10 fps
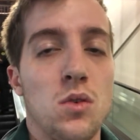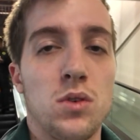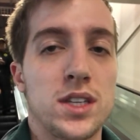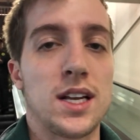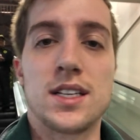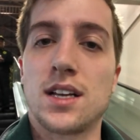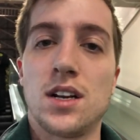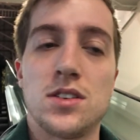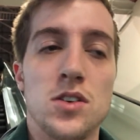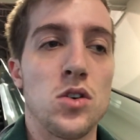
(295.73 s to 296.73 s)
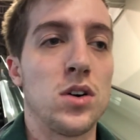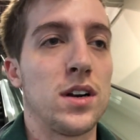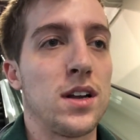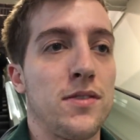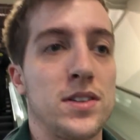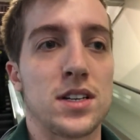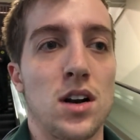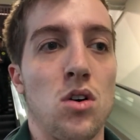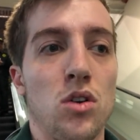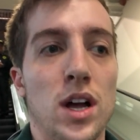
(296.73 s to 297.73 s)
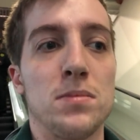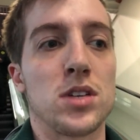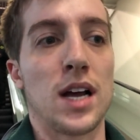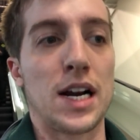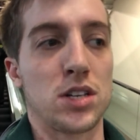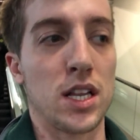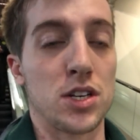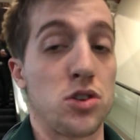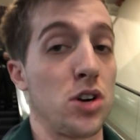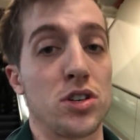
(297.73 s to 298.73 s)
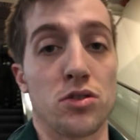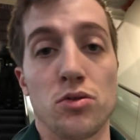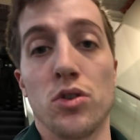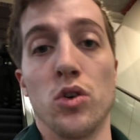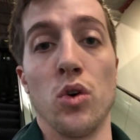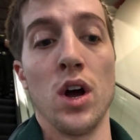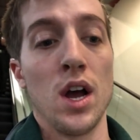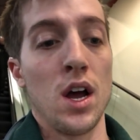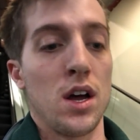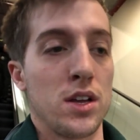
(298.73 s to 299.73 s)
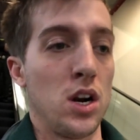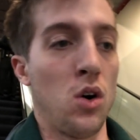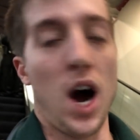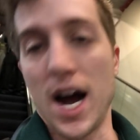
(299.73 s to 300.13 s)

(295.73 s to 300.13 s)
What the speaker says: what that's going to do and if it's going to hold up to actually like trudging through, you know,